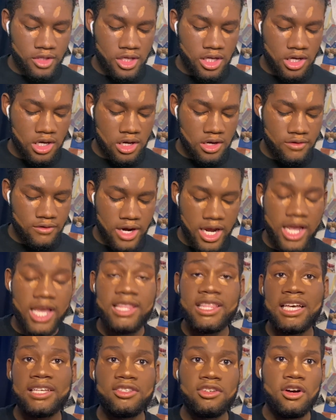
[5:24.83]
Alright,
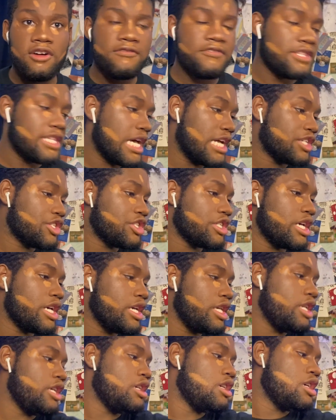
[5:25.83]
and that's all for that
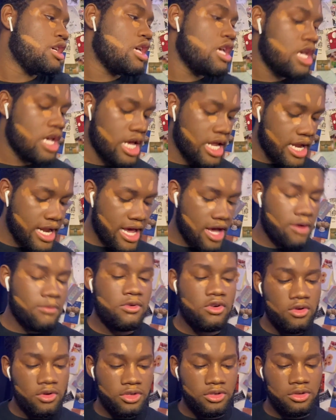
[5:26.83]
shade. And now
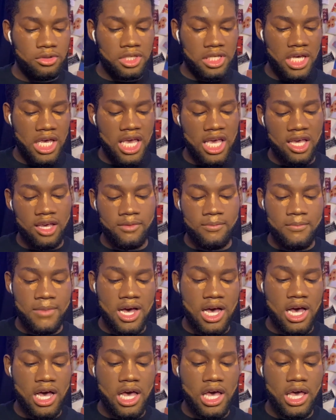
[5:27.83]
I'm going to take
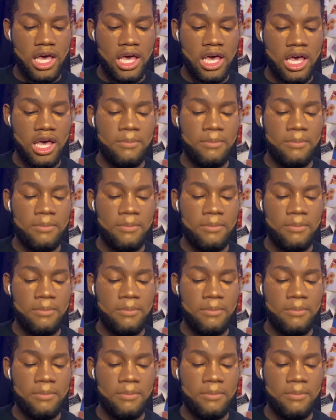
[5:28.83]
my